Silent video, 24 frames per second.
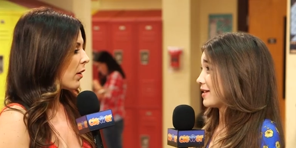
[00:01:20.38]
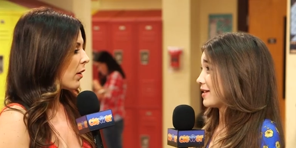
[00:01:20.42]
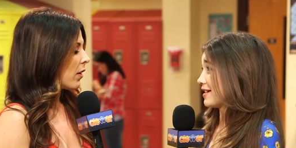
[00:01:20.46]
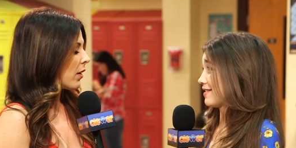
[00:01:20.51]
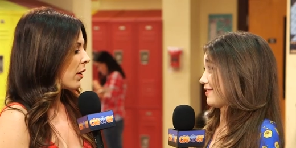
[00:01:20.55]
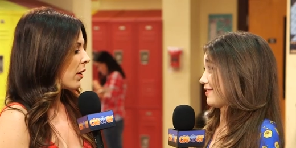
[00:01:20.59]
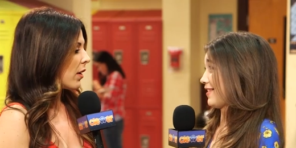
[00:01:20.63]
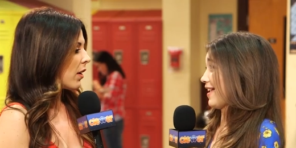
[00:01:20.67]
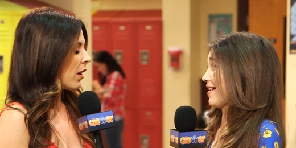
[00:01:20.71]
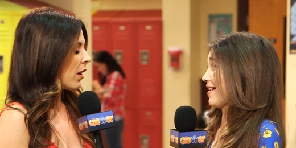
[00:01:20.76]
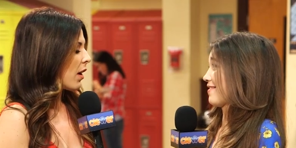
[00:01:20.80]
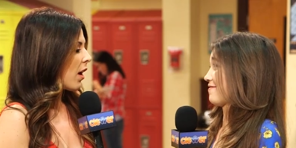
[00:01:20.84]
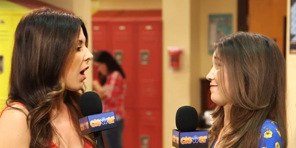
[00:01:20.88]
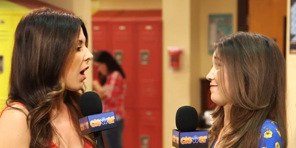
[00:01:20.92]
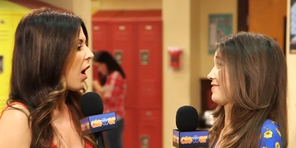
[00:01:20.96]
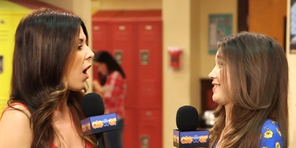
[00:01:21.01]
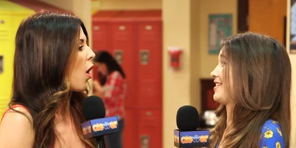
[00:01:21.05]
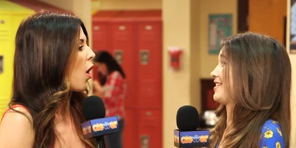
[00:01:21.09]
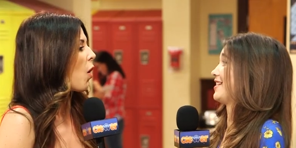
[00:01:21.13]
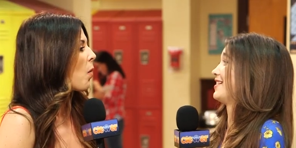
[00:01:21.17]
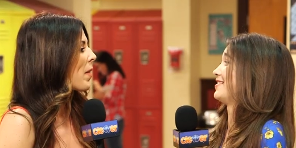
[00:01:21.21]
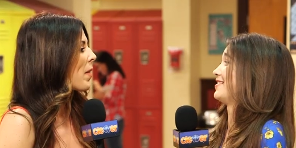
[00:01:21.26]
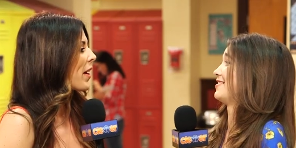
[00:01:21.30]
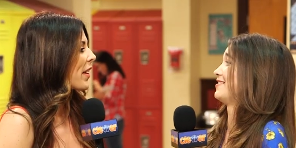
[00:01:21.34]
Speaker 1: week
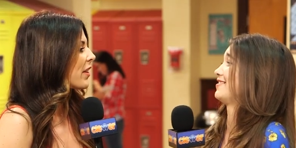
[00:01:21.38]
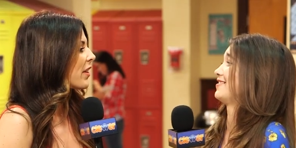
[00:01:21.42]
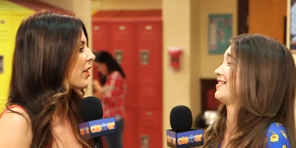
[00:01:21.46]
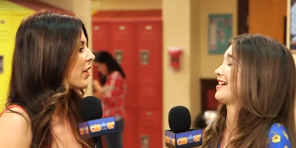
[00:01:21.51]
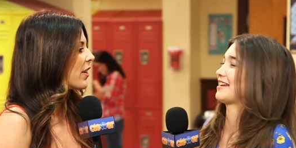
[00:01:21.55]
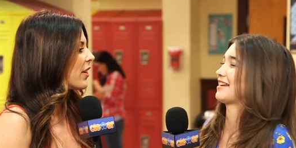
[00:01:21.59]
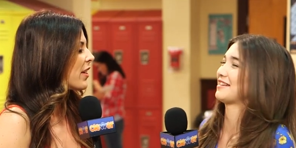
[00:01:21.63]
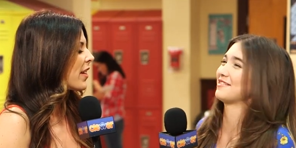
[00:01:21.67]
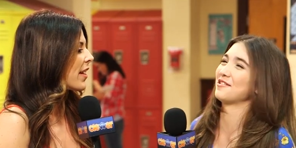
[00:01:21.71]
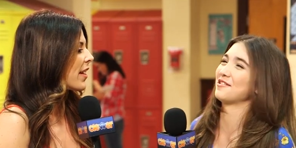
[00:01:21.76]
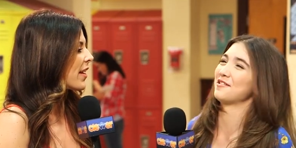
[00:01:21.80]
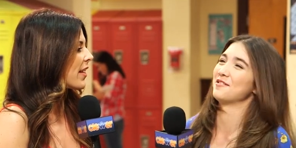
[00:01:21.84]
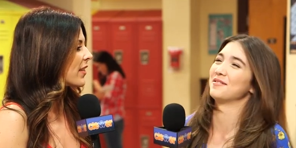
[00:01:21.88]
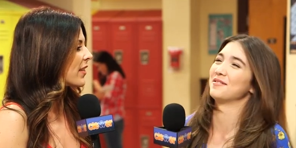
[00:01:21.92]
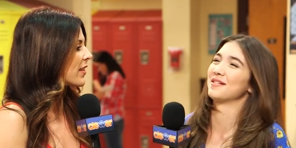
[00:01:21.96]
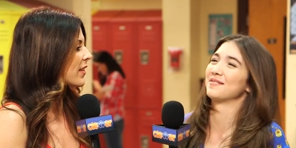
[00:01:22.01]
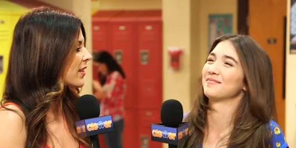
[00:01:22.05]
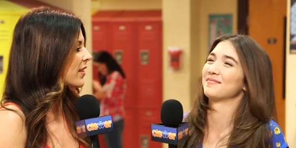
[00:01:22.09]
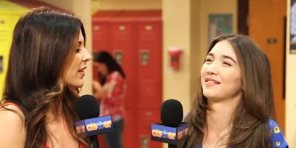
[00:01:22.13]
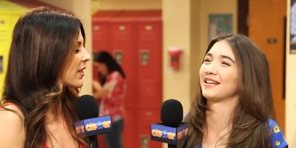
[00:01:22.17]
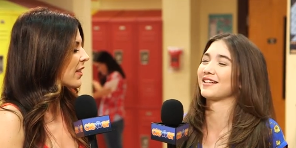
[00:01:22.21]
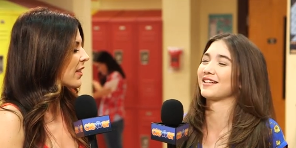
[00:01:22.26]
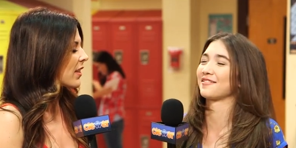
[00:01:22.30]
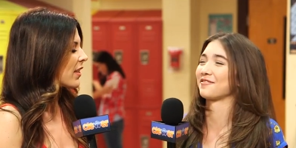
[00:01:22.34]
left. Oh my goodness. I know,
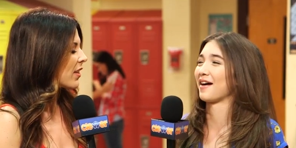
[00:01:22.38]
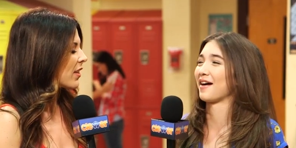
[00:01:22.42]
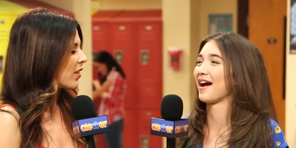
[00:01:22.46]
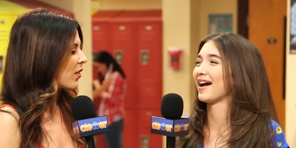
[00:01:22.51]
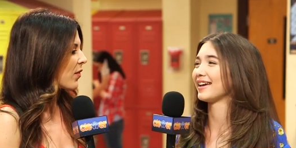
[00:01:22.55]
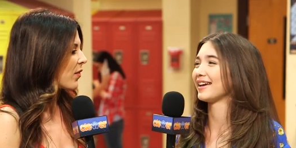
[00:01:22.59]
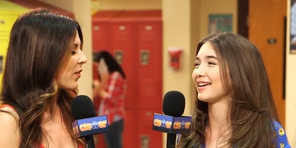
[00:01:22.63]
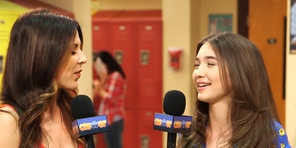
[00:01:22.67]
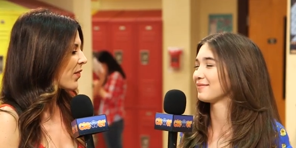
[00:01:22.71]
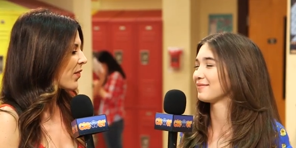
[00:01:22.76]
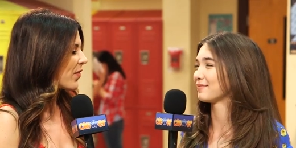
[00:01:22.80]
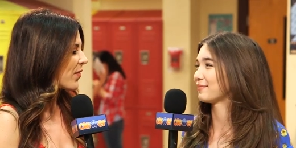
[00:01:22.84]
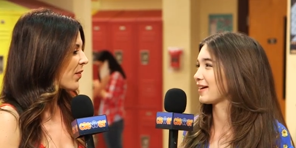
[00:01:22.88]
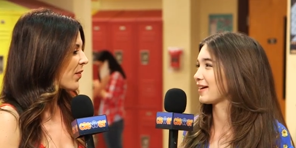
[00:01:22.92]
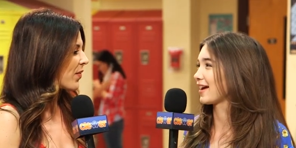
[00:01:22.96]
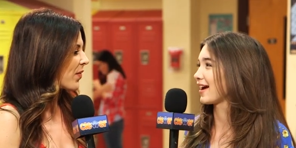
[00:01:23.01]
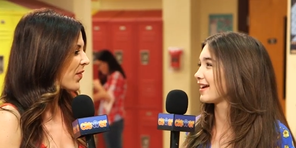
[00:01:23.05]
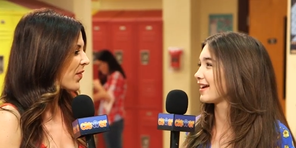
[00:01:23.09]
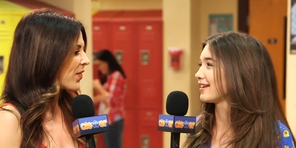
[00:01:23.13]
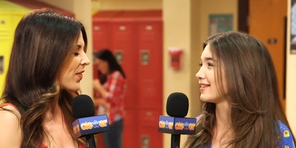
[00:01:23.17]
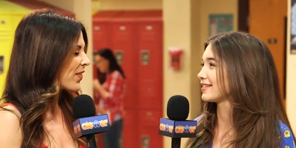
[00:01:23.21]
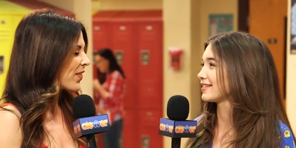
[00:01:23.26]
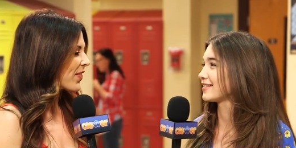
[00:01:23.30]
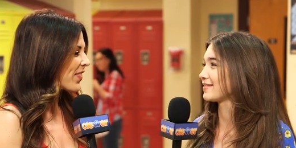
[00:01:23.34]
and like crying
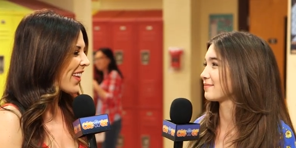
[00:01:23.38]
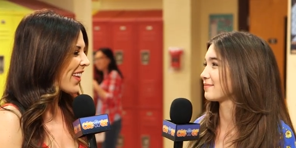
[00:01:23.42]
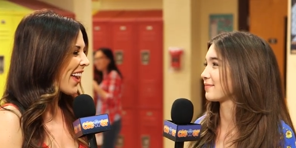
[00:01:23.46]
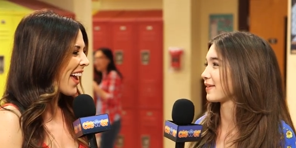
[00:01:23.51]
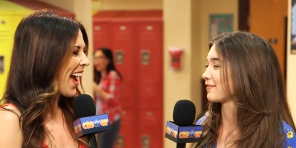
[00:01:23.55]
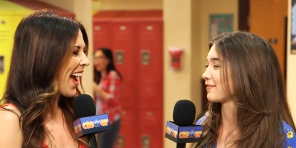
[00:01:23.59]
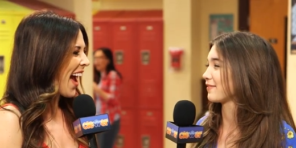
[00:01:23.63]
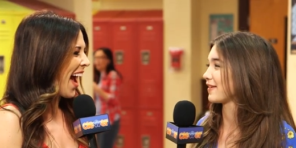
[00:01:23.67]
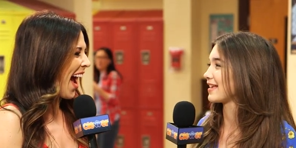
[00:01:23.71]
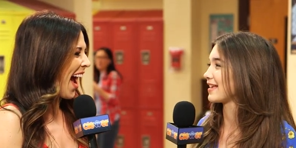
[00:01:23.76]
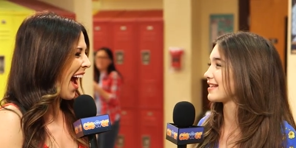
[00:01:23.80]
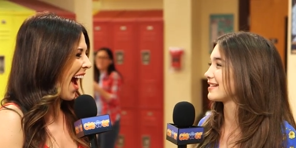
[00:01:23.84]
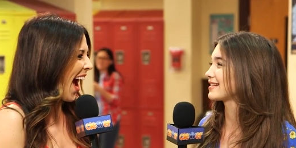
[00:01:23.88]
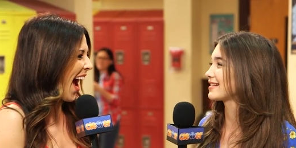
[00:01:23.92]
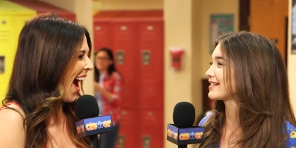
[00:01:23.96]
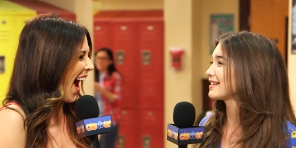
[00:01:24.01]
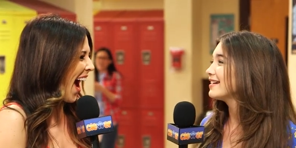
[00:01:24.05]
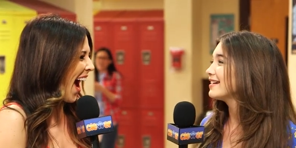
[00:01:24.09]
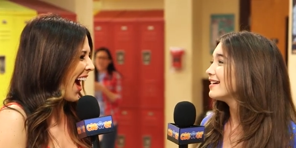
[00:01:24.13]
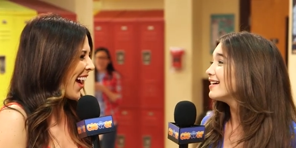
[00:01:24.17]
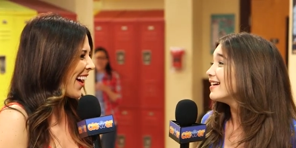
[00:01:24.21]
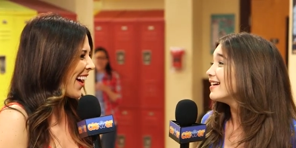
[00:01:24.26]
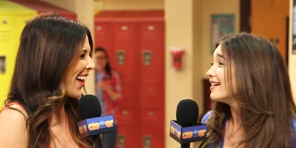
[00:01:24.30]
behind my face.